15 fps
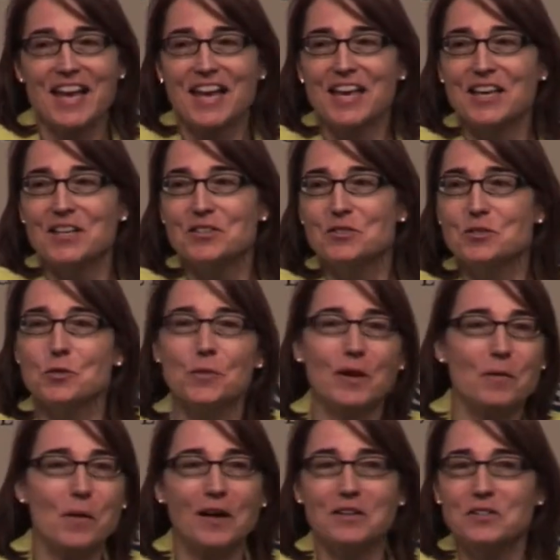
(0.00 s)
is
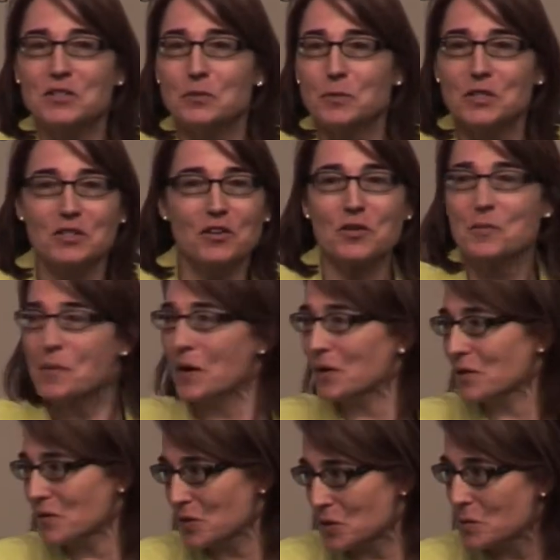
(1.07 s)
doing what to which other part
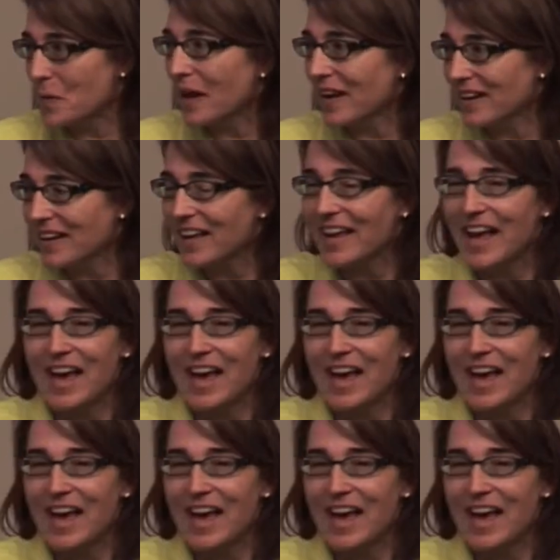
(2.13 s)
of the debate. Mm-hmm.